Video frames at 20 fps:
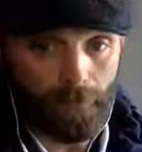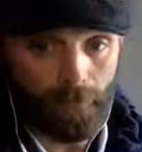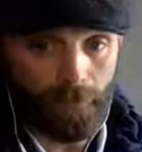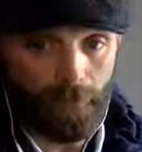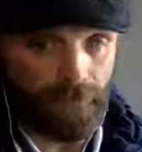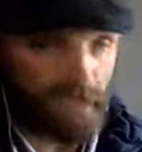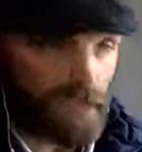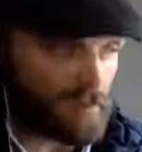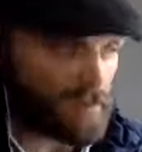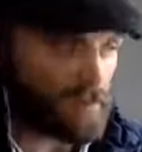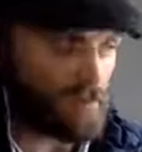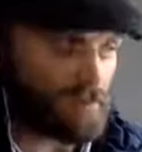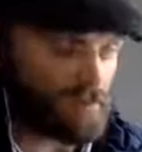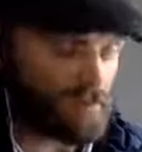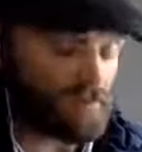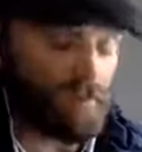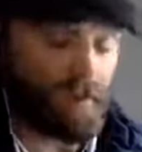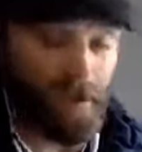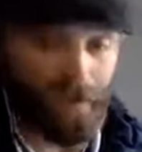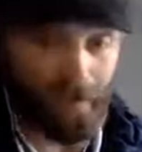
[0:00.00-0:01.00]
Tell the
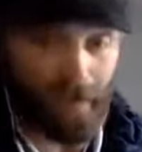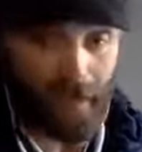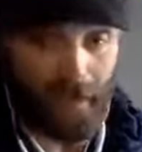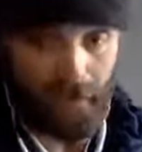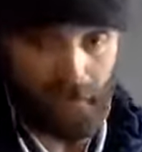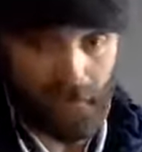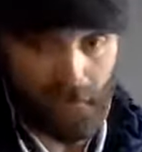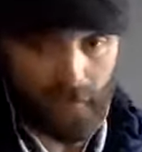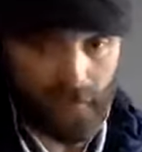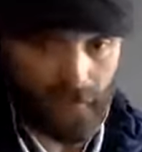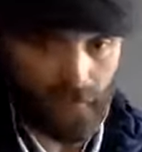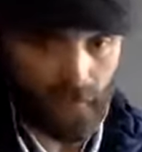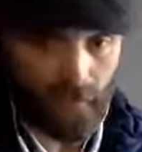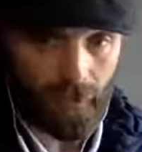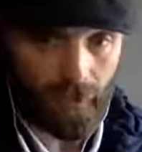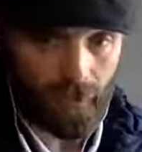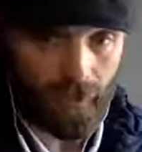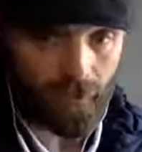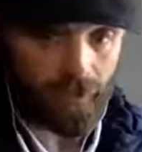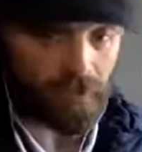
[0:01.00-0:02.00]
others about me,
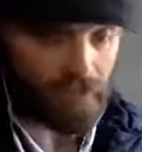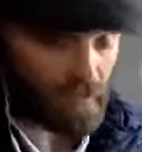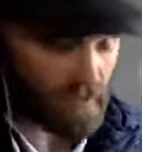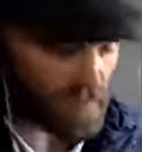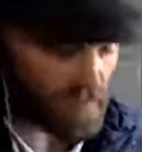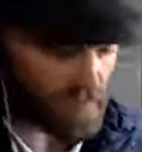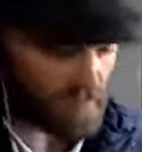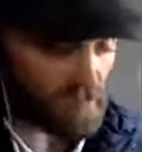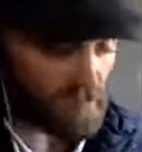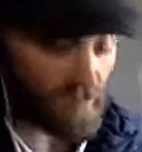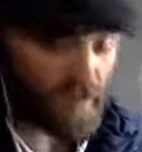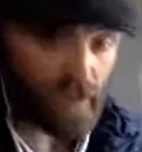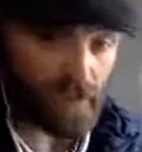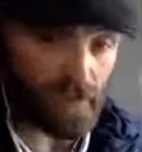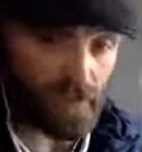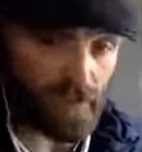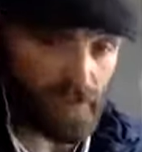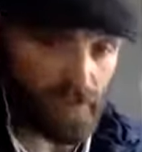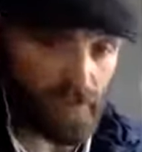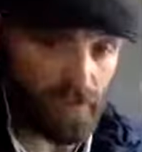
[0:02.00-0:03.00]
insofar as it
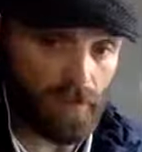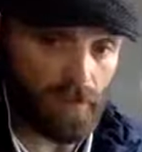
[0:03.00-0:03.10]
depends on you.